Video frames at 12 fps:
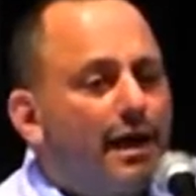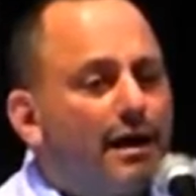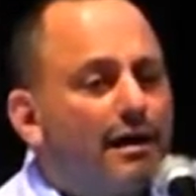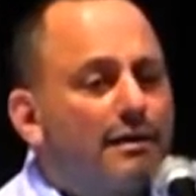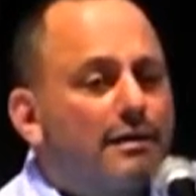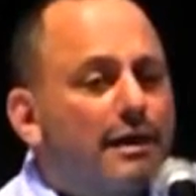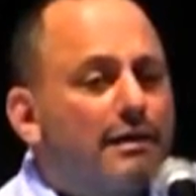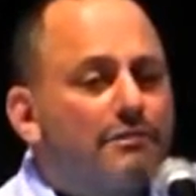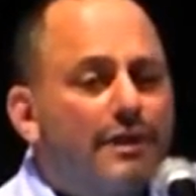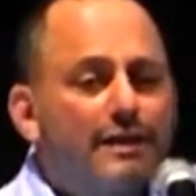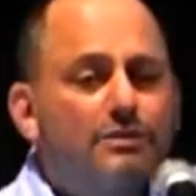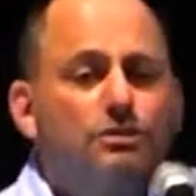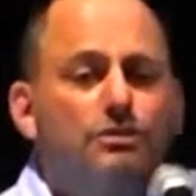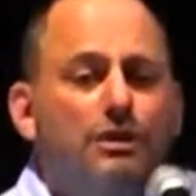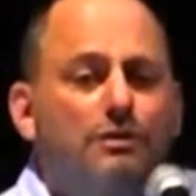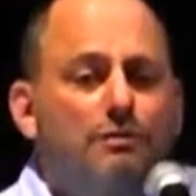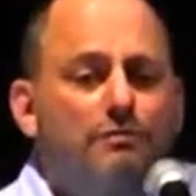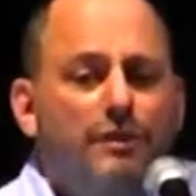are arranged
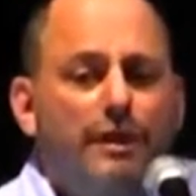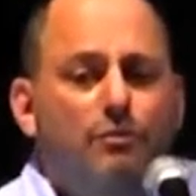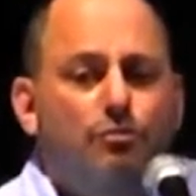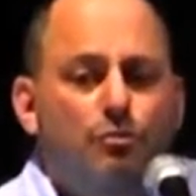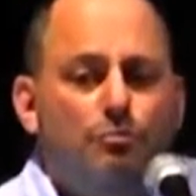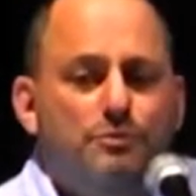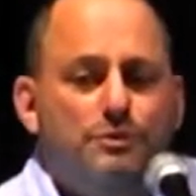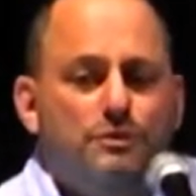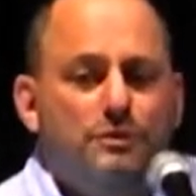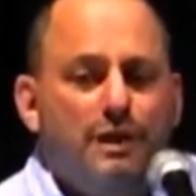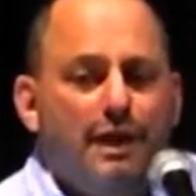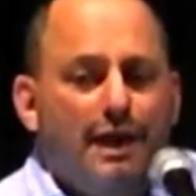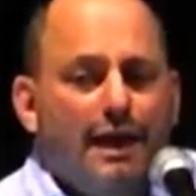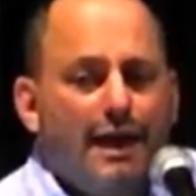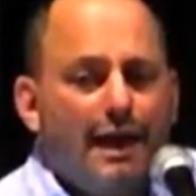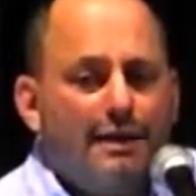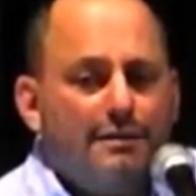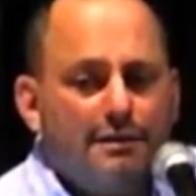in 3 groups.
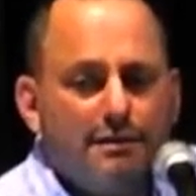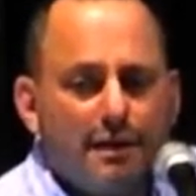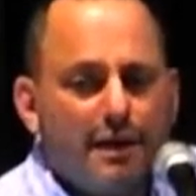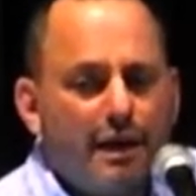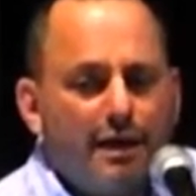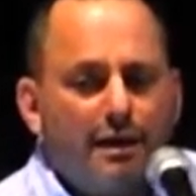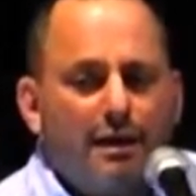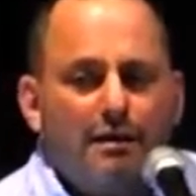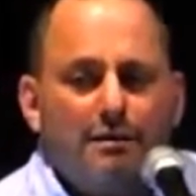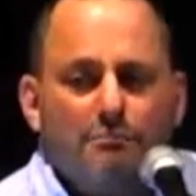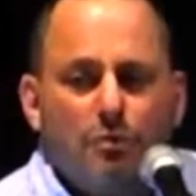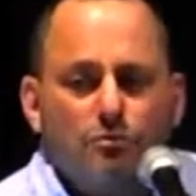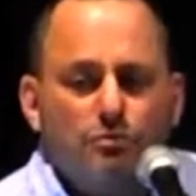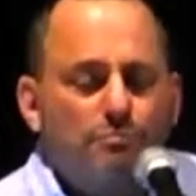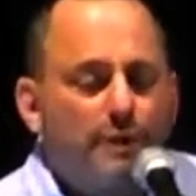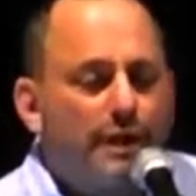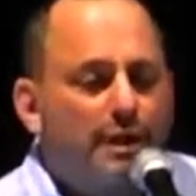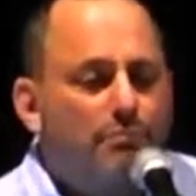And in the K-color motion
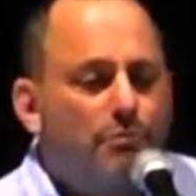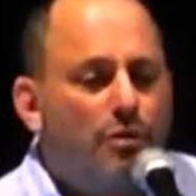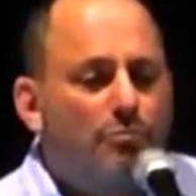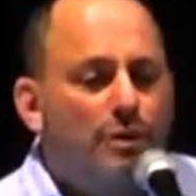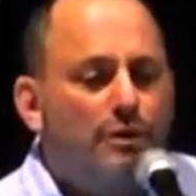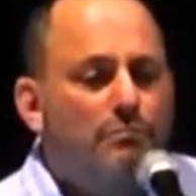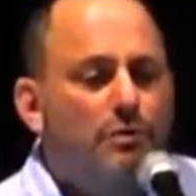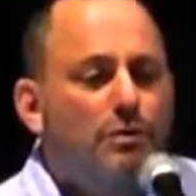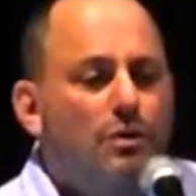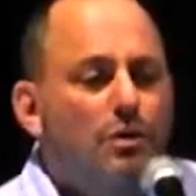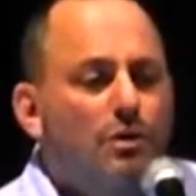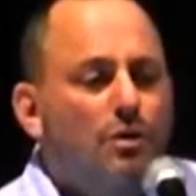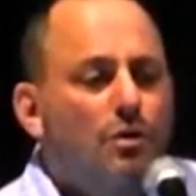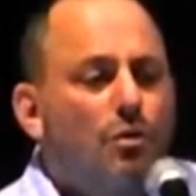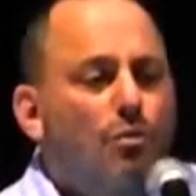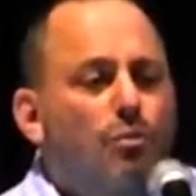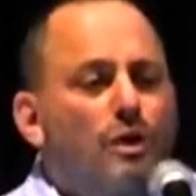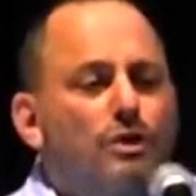planning problem,
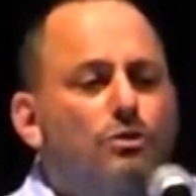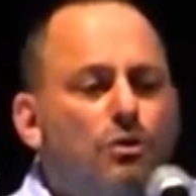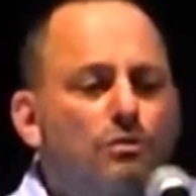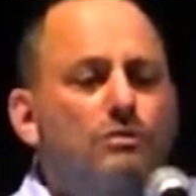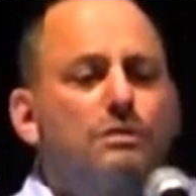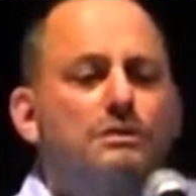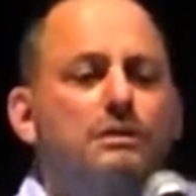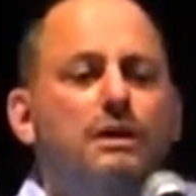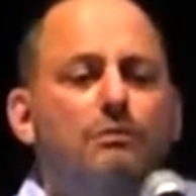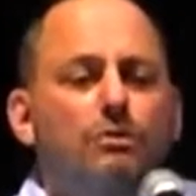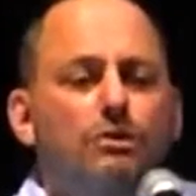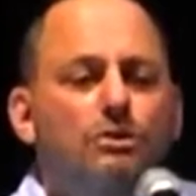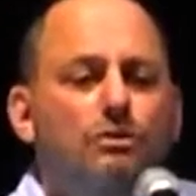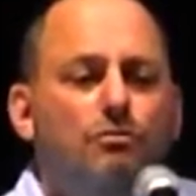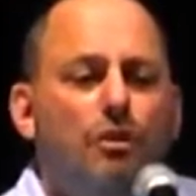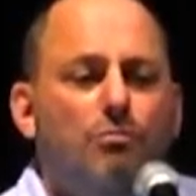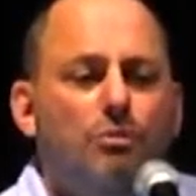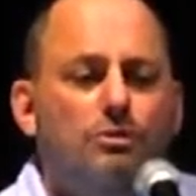we don't distinguish the
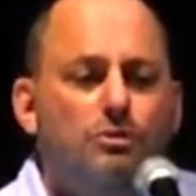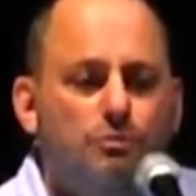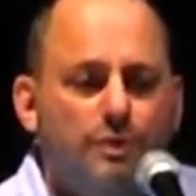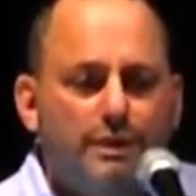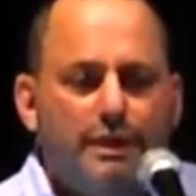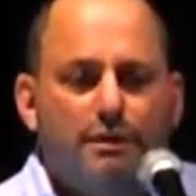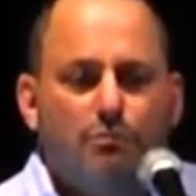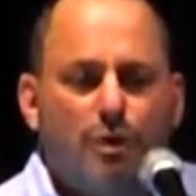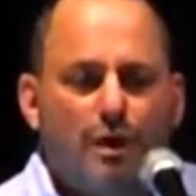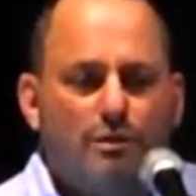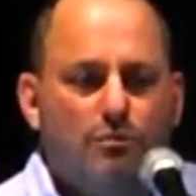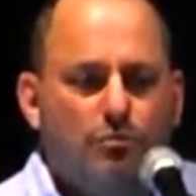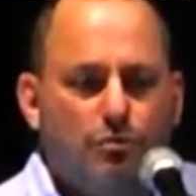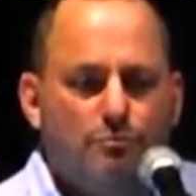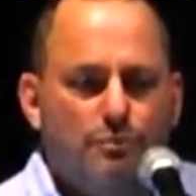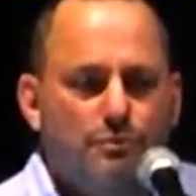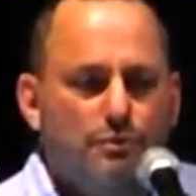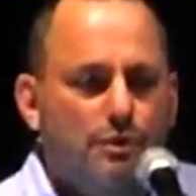robots within one
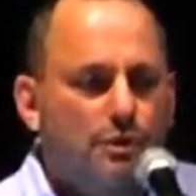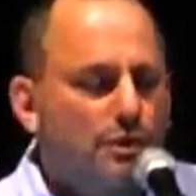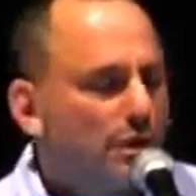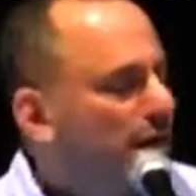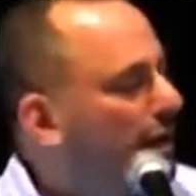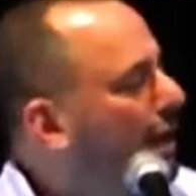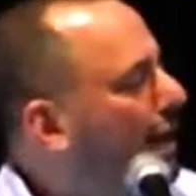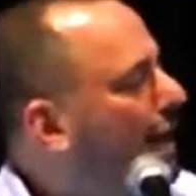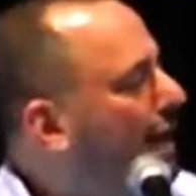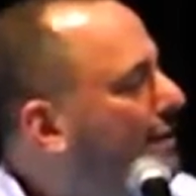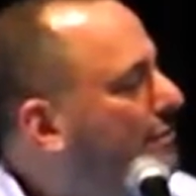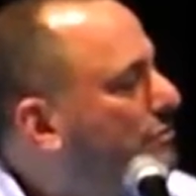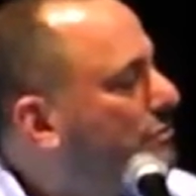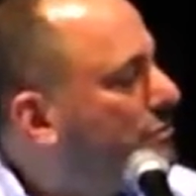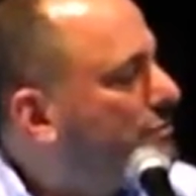group. And